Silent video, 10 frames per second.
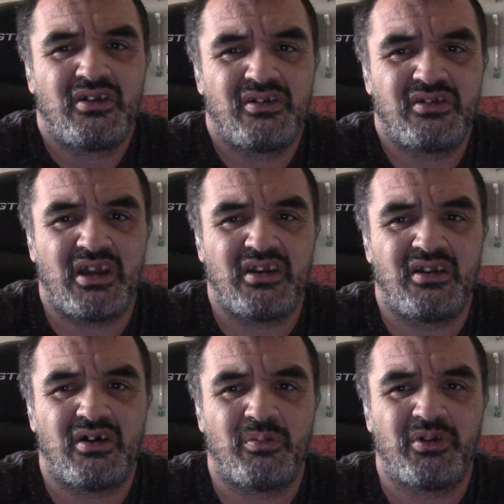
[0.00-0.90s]

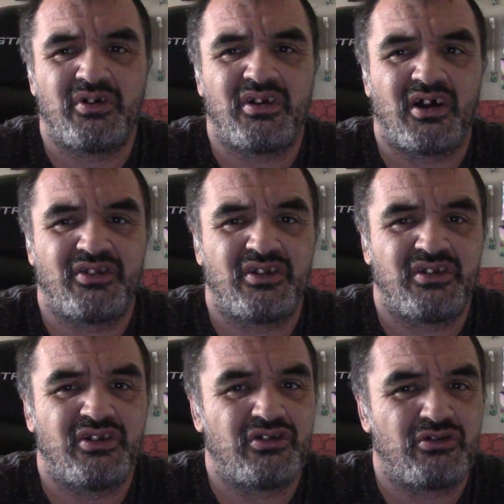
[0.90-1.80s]
stating of whether or not this
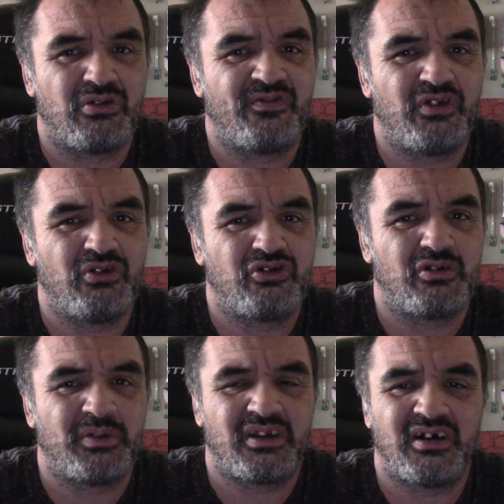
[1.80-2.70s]
is the true
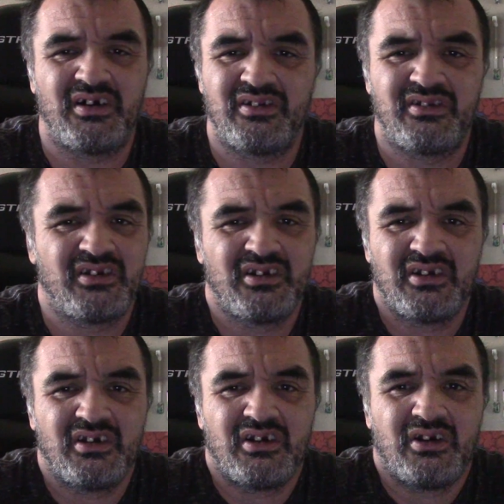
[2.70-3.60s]
future because
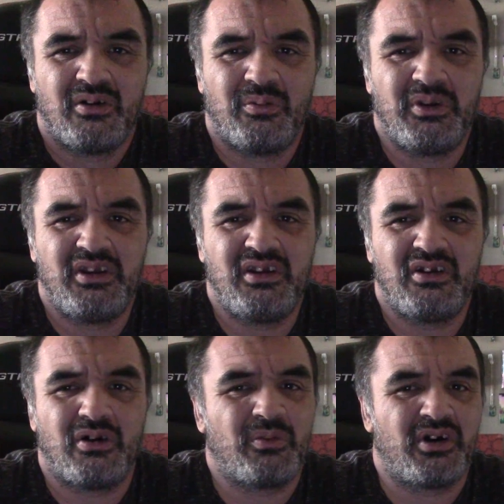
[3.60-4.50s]
we
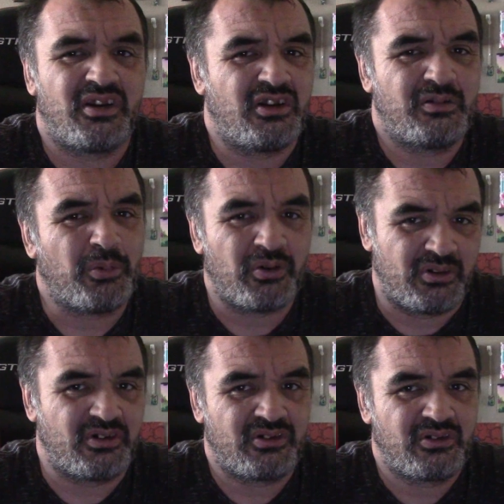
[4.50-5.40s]
don't want any
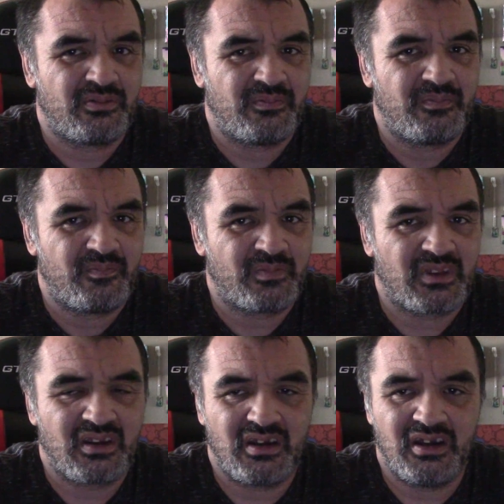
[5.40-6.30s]
spoilers.
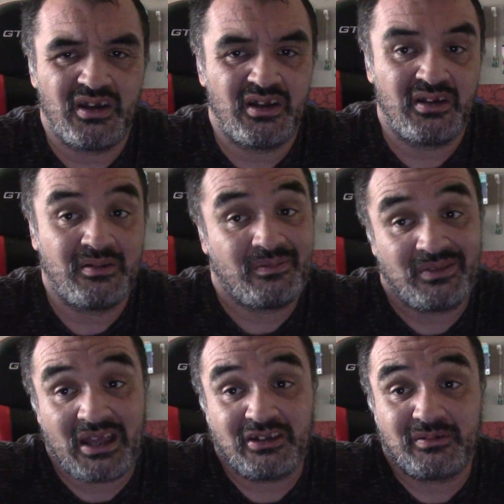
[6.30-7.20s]
And
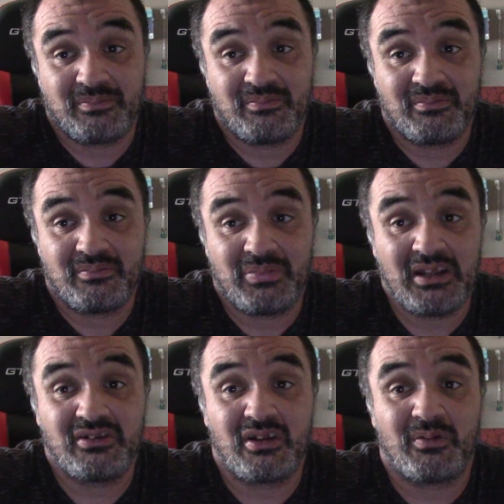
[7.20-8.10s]
that's
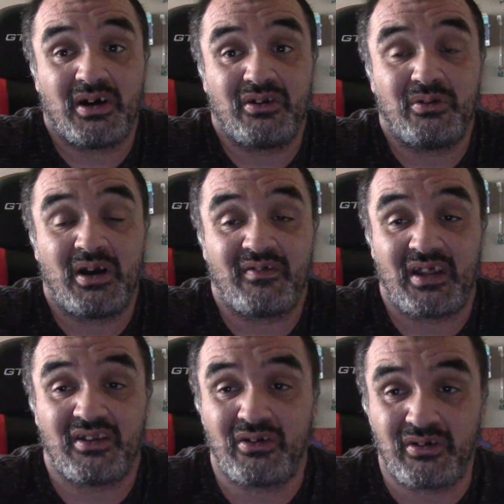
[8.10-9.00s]
basically why you have
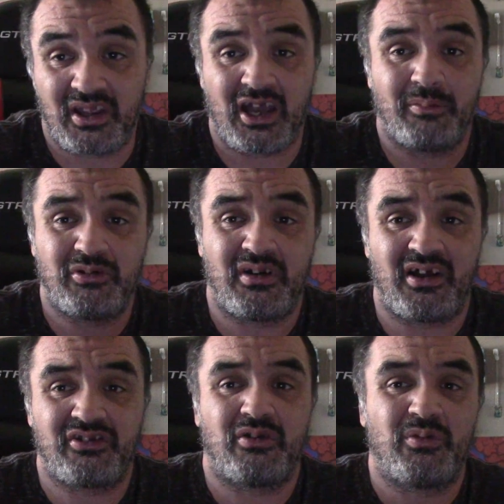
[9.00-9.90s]
that little caption
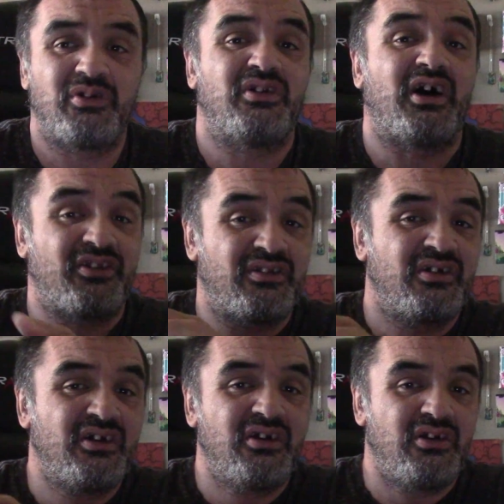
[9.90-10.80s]
asking whether or not,
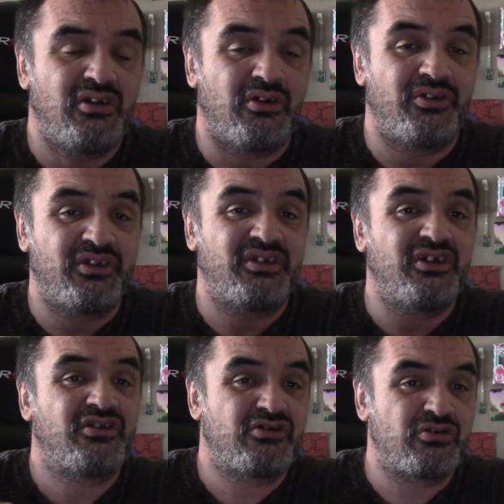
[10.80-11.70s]
you know, this
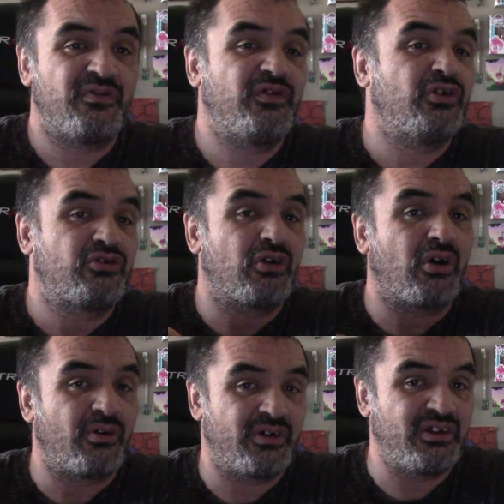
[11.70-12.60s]
is the true future
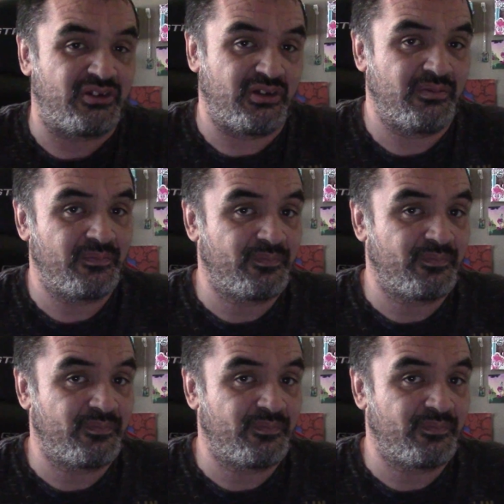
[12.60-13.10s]
or it isn't.